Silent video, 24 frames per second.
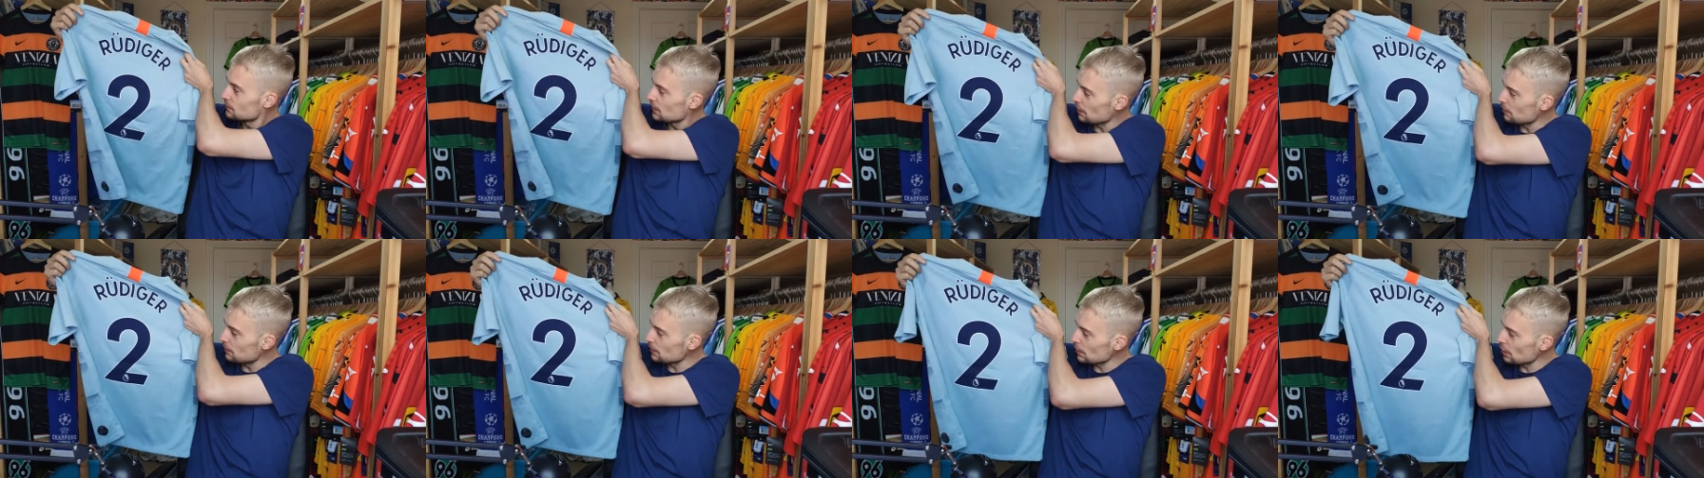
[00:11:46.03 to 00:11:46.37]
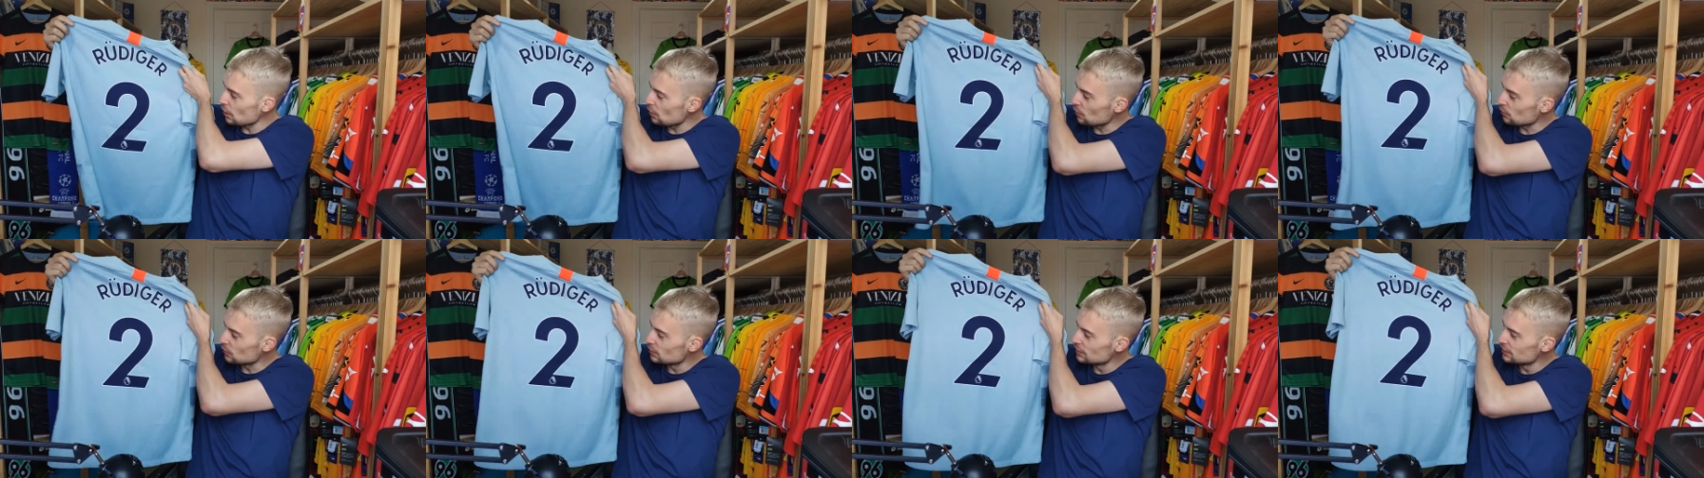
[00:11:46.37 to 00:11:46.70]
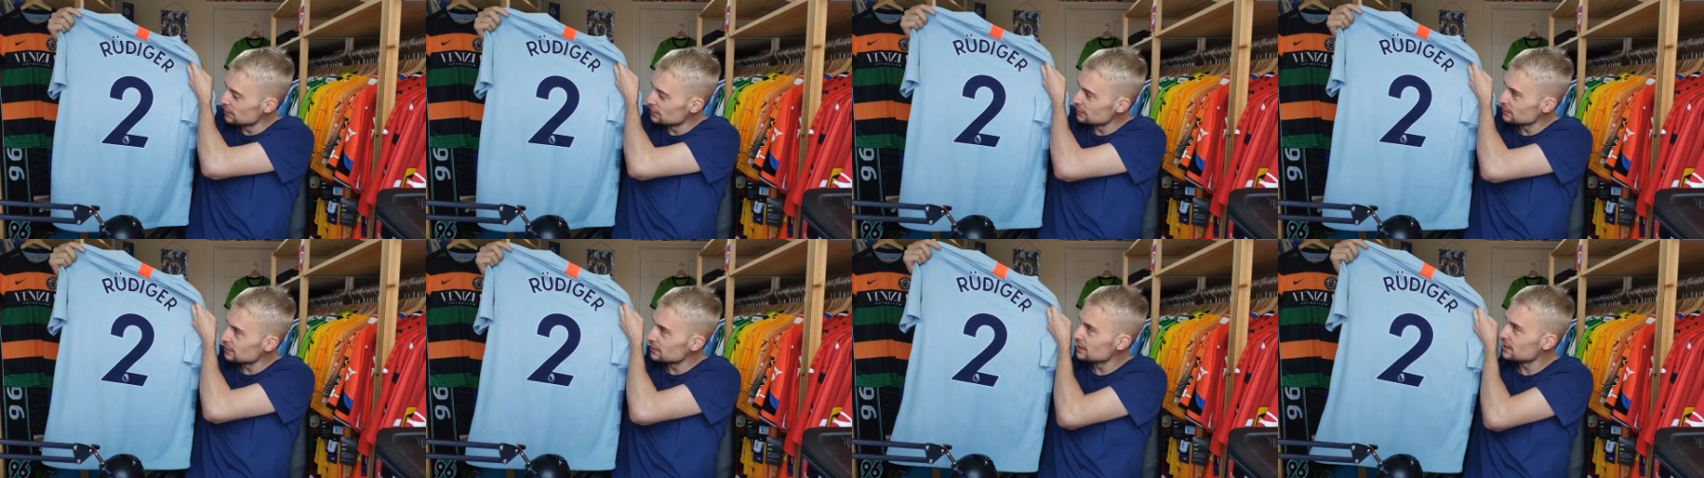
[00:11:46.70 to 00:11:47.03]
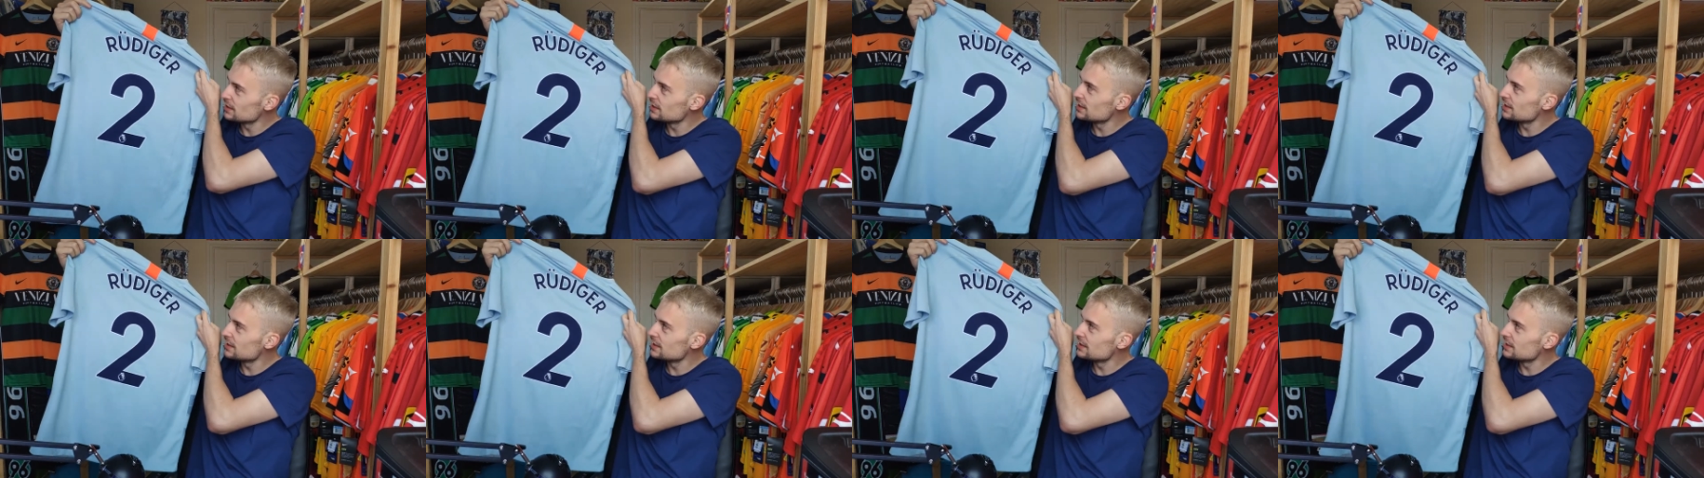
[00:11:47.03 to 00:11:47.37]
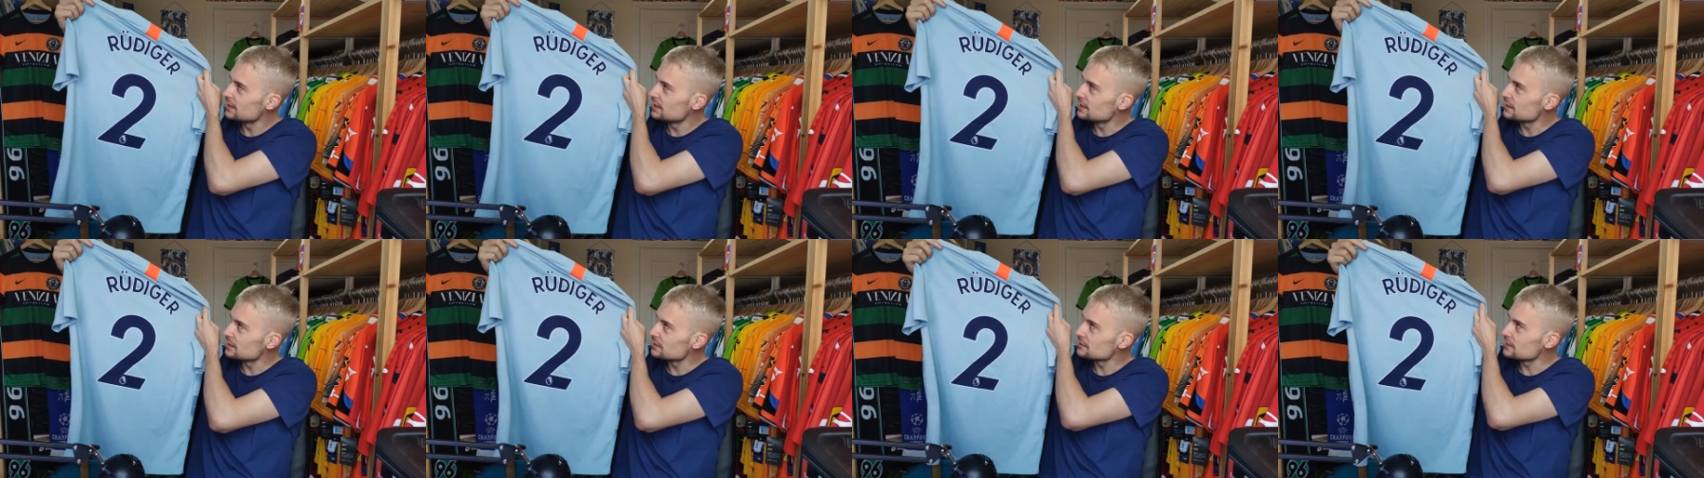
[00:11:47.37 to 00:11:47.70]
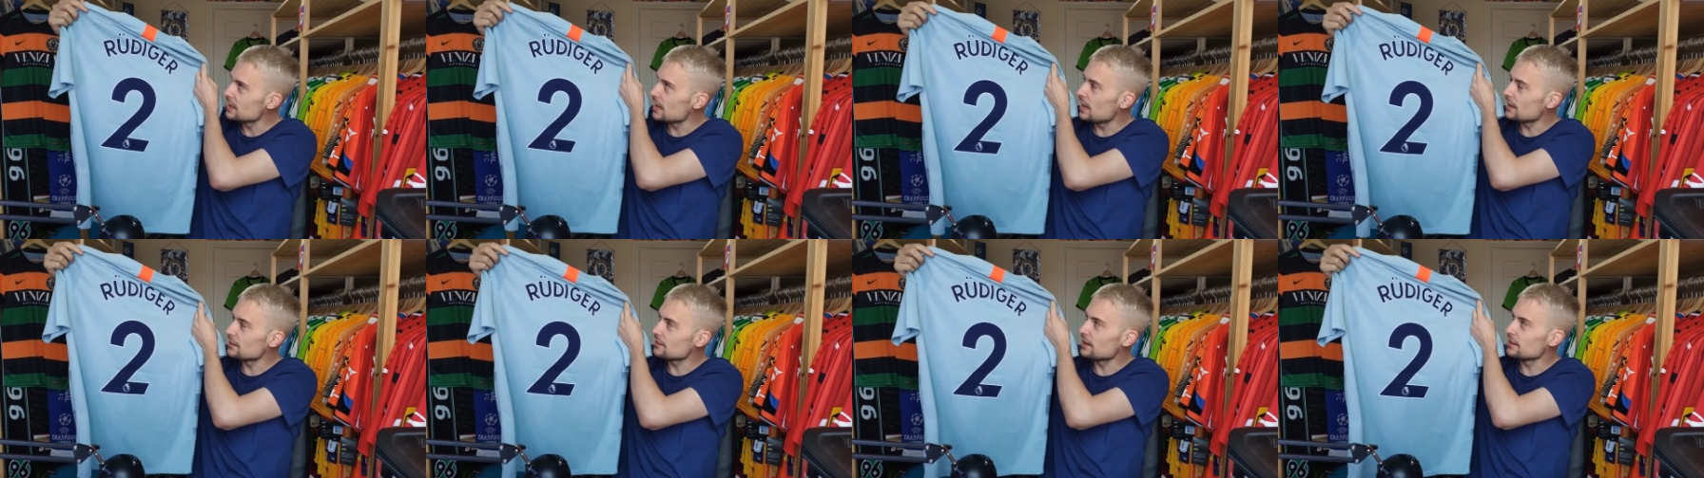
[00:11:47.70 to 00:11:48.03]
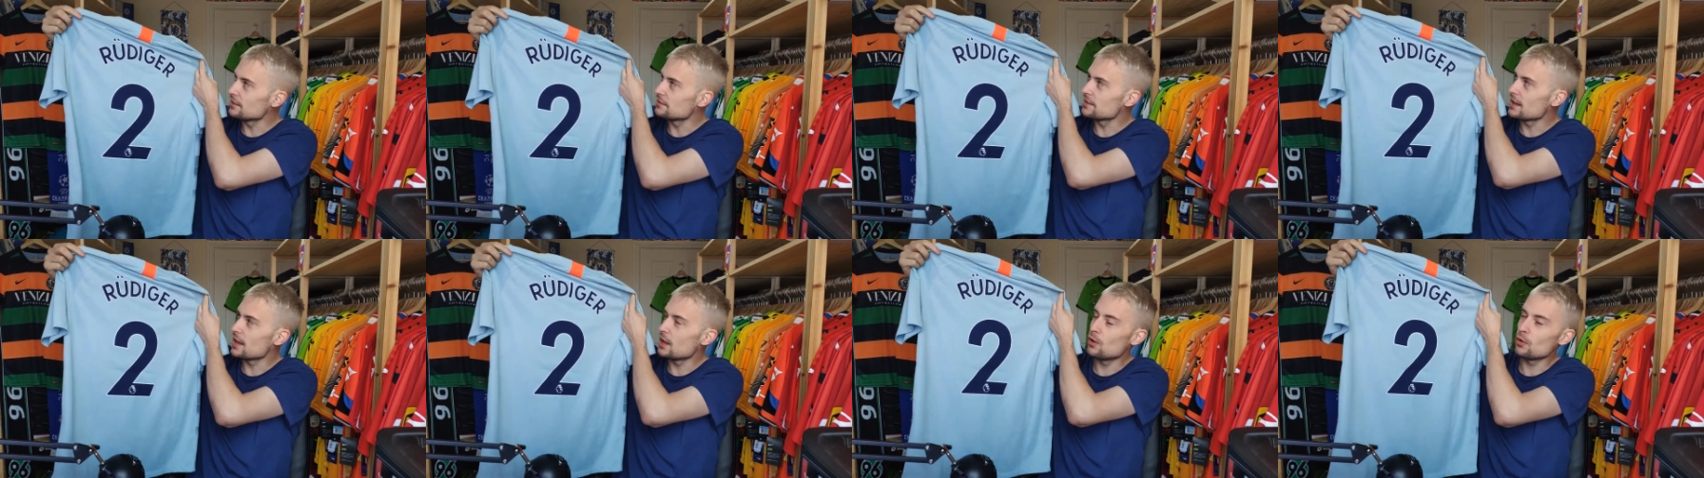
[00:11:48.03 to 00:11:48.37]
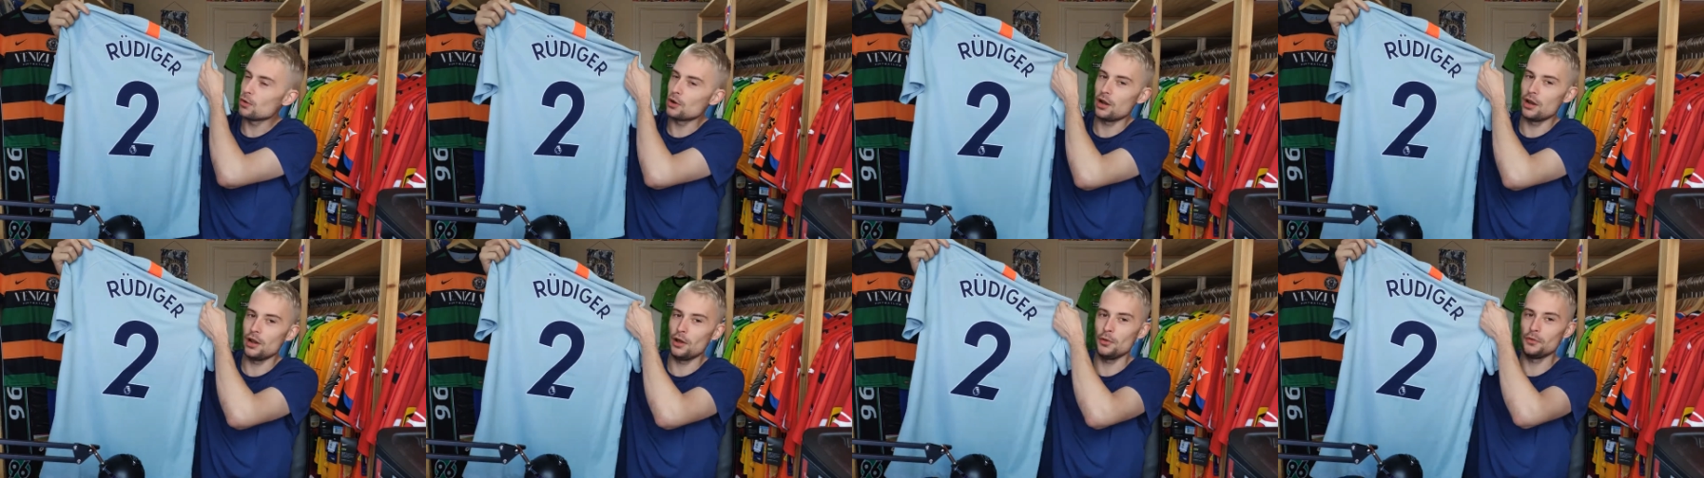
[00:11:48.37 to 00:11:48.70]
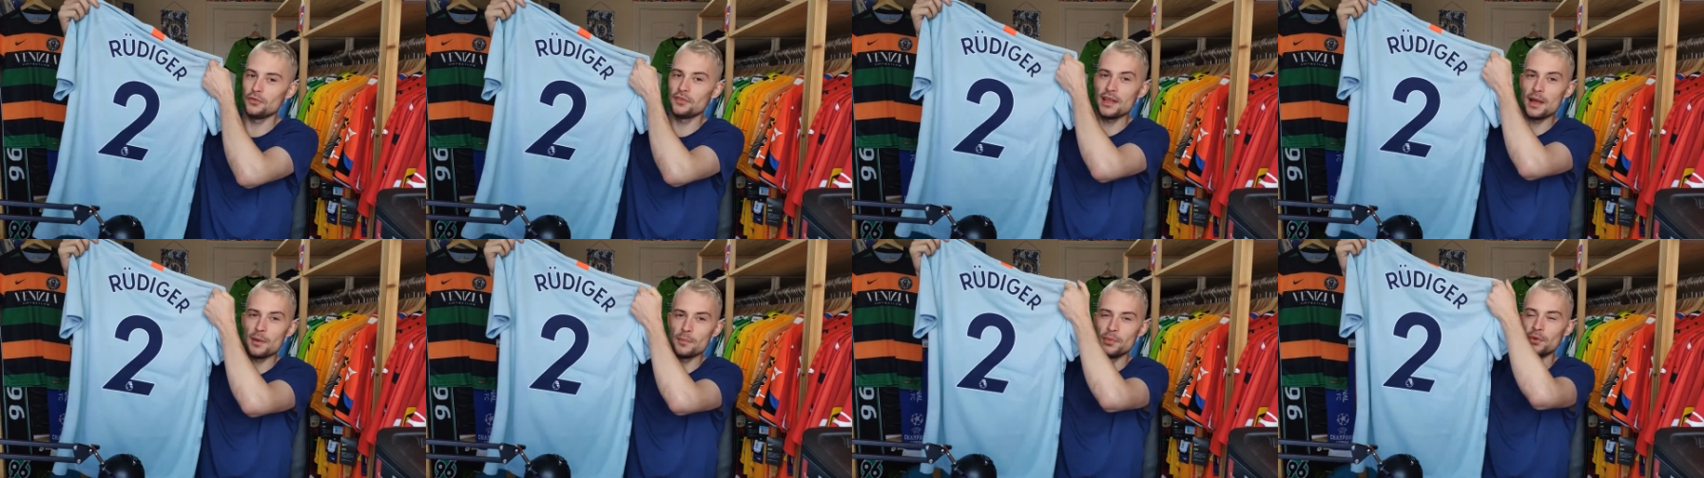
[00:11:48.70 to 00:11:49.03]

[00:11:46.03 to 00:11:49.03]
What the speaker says: there we go. That has now closed that